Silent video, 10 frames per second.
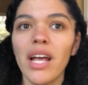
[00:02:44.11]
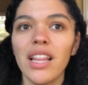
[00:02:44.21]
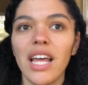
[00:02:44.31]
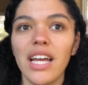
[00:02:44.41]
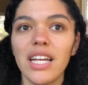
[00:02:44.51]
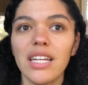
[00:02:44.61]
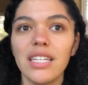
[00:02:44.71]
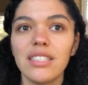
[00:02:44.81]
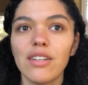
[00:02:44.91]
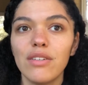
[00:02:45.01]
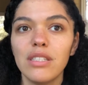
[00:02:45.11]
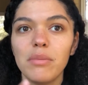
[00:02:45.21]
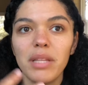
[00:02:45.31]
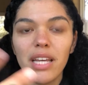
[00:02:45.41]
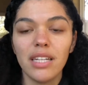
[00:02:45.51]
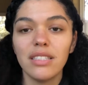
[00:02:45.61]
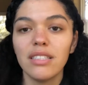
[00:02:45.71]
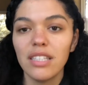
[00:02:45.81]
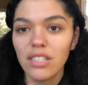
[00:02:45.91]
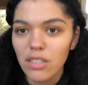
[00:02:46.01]
like it's going to be like a
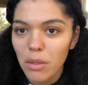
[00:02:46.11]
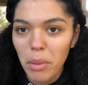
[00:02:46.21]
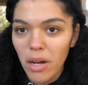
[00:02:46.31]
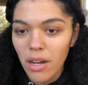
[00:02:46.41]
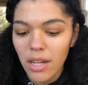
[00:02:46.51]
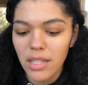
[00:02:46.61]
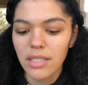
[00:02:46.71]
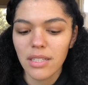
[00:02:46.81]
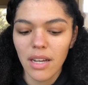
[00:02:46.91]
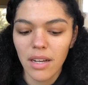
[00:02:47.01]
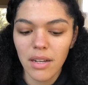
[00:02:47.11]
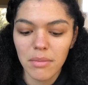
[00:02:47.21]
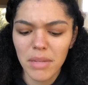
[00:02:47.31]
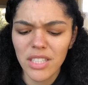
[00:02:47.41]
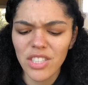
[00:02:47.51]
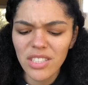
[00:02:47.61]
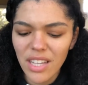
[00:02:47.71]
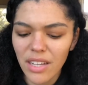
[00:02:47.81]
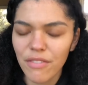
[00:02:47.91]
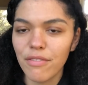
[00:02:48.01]
sister bond um, a just
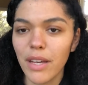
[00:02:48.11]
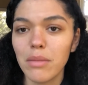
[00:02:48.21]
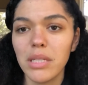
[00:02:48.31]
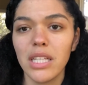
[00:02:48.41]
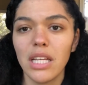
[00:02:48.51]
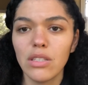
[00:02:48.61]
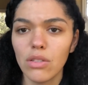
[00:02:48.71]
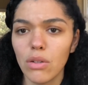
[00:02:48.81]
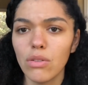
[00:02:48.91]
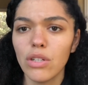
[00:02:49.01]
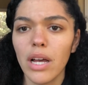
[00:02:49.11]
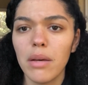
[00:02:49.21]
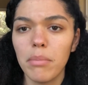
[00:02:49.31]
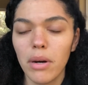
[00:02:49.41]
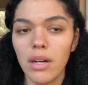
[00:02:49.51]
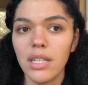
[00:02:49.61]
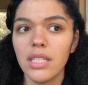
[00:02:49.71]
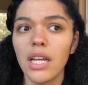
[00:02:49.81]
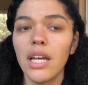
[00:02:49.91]
like family like soul tribe bond